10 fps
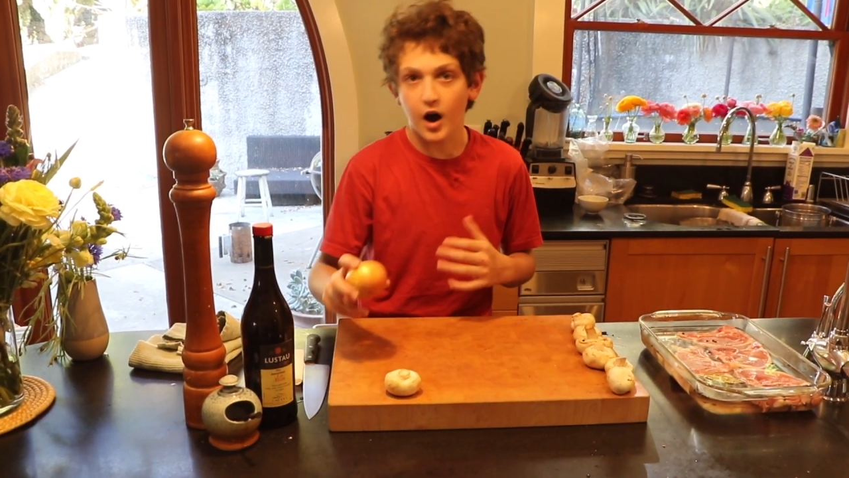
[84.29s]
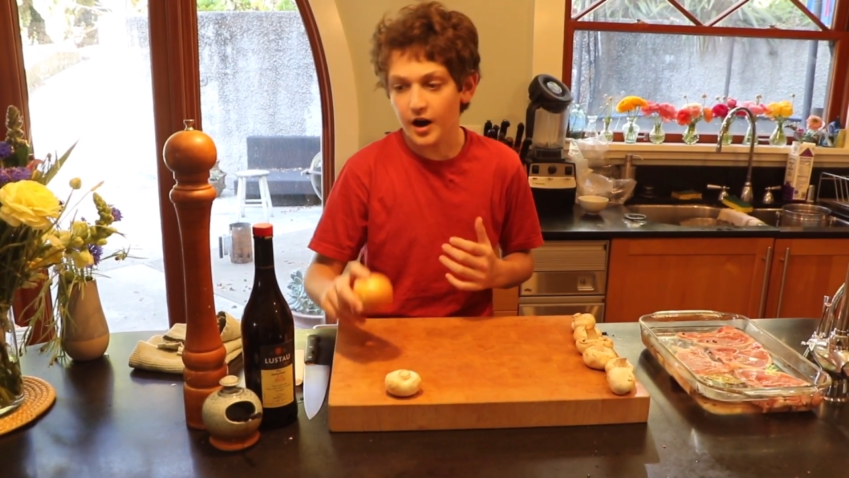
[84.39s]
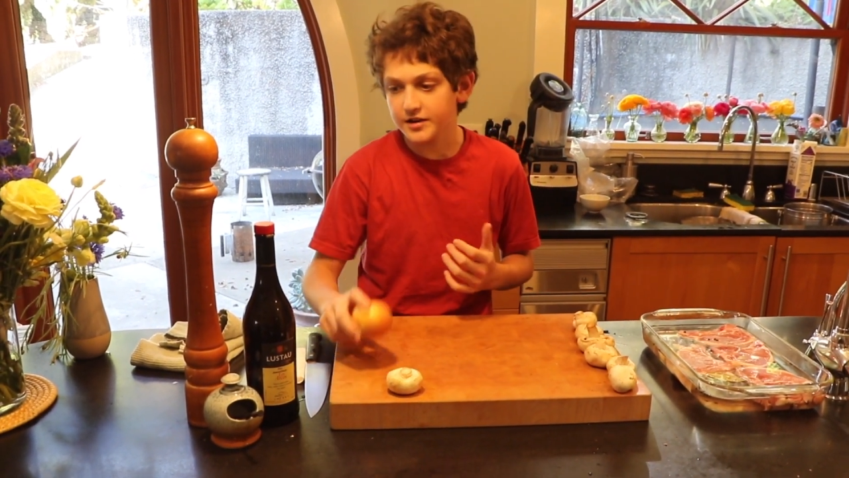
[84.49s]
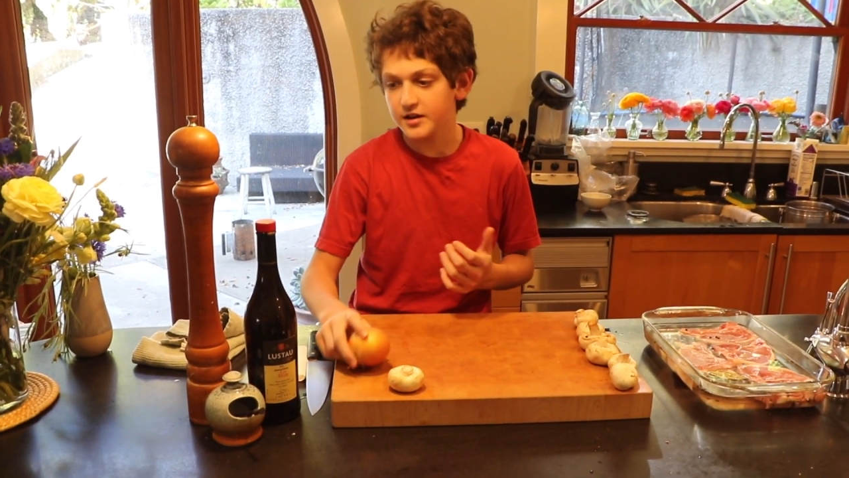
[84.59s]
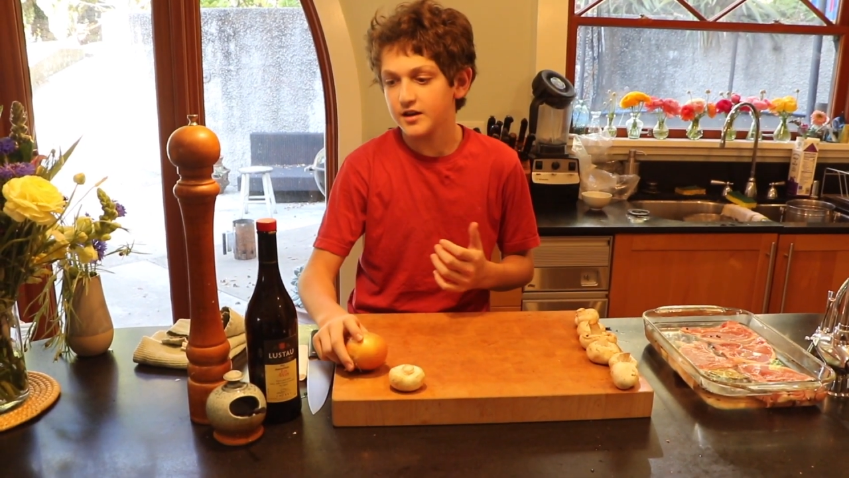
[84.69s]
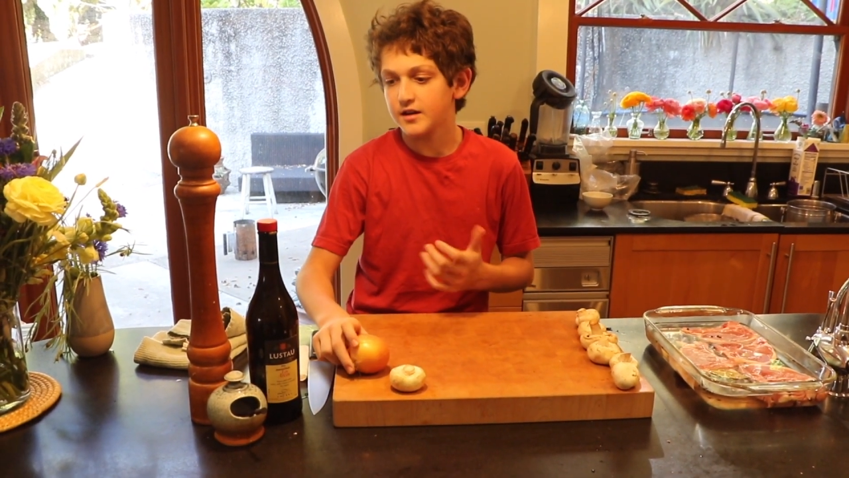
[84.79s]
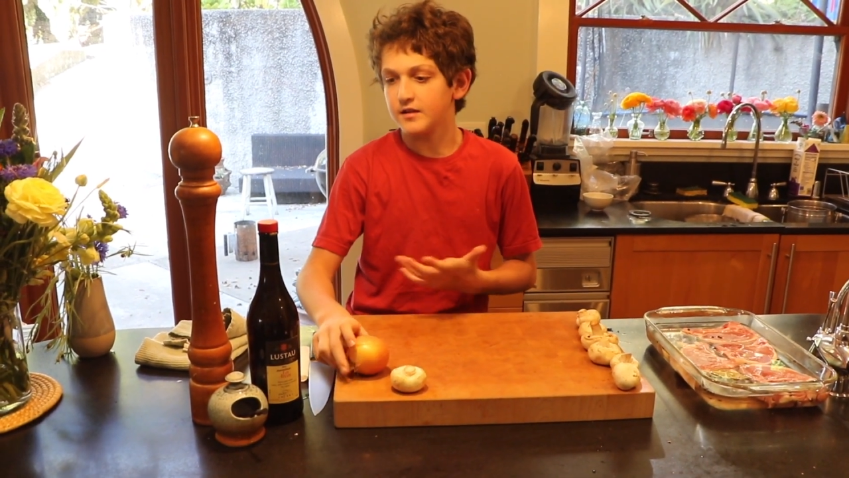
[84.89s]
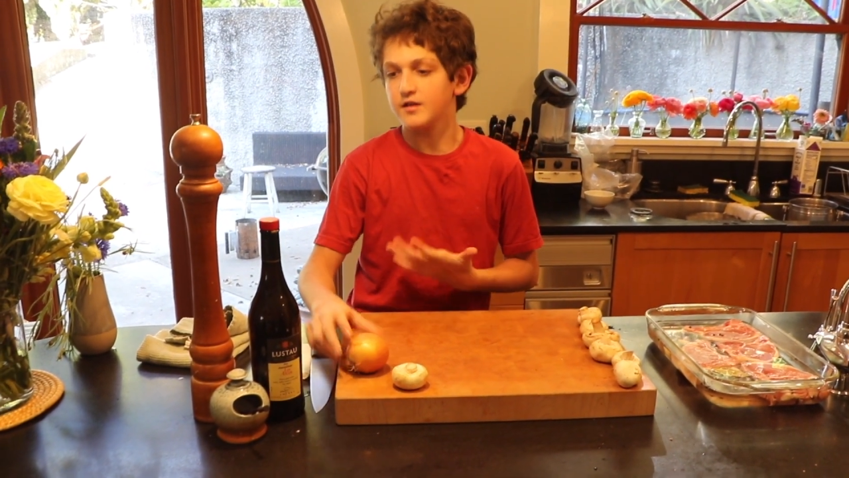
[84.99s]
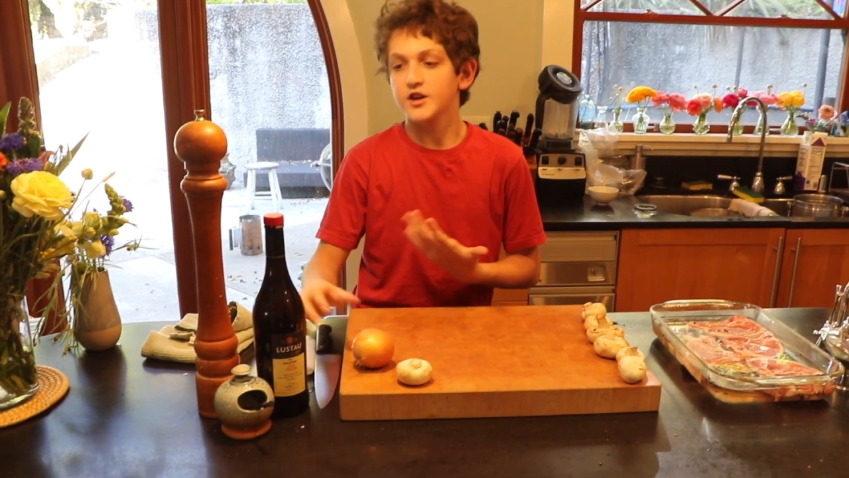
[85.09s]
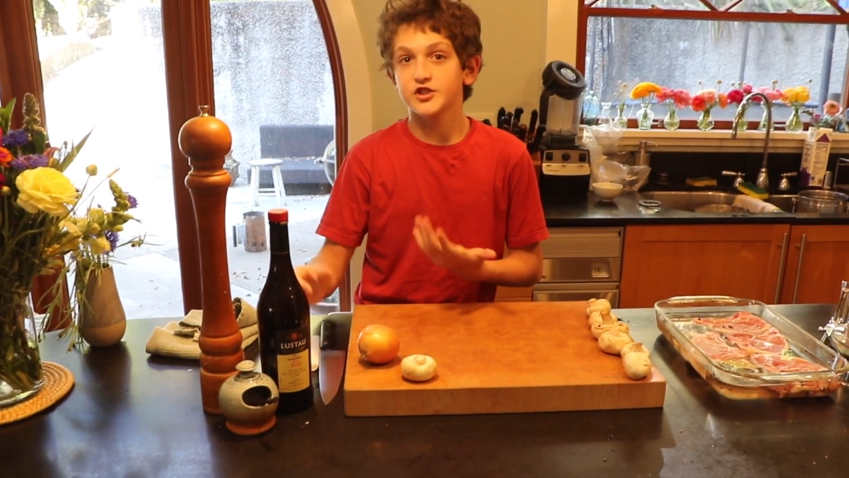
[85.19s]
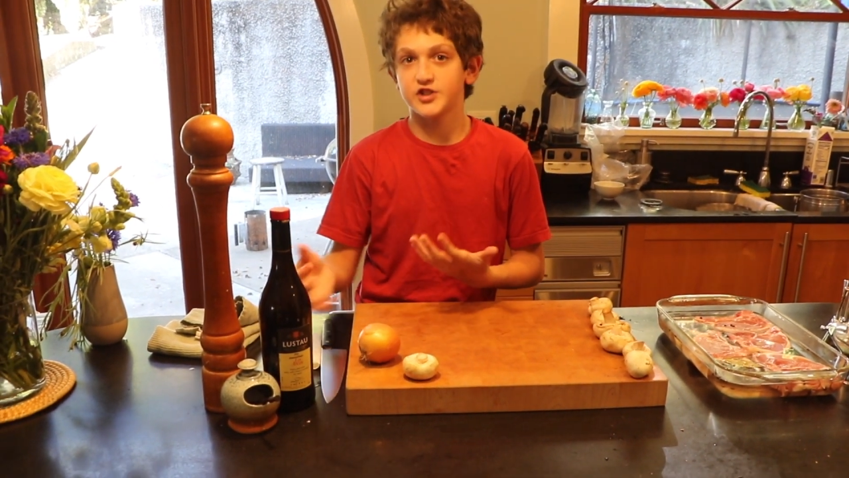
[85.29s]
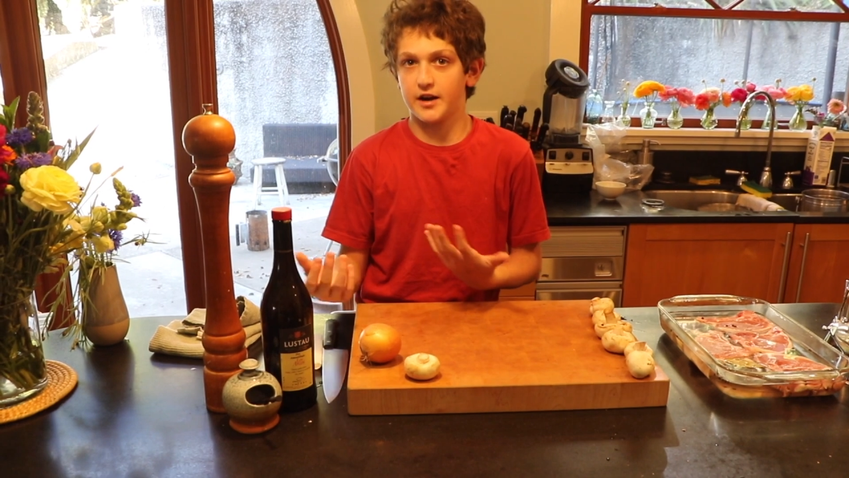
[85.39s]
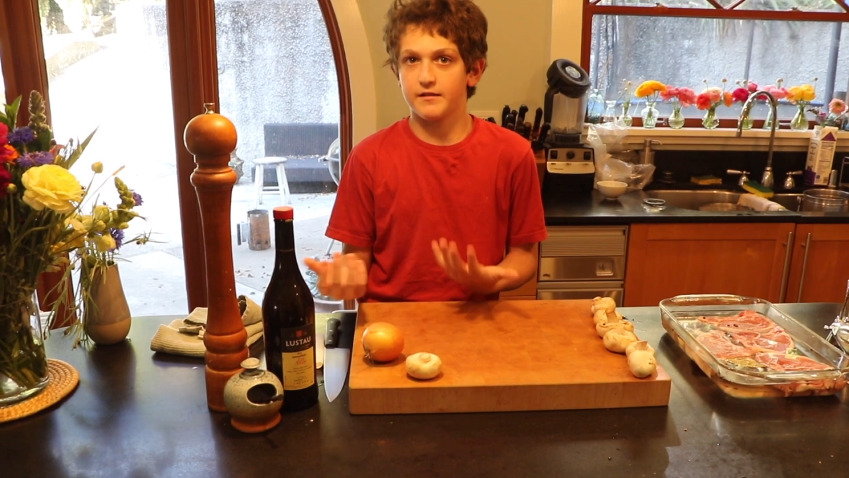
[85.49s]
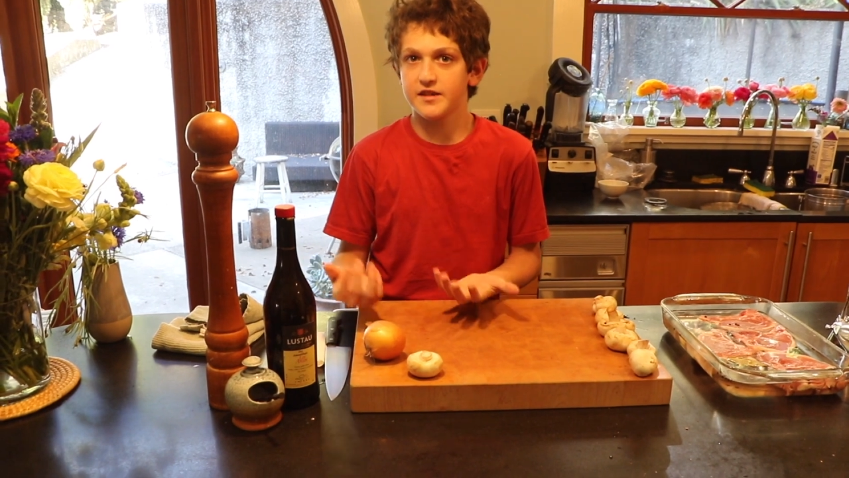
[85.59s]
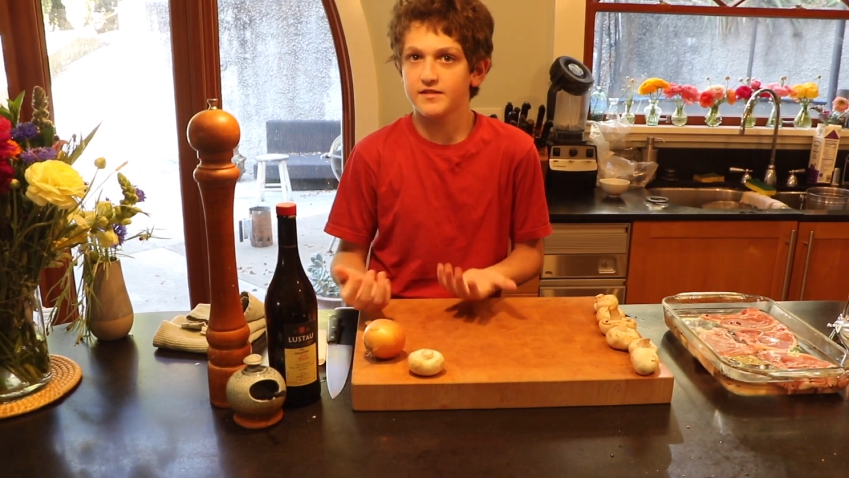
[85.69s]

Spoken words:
onion sherry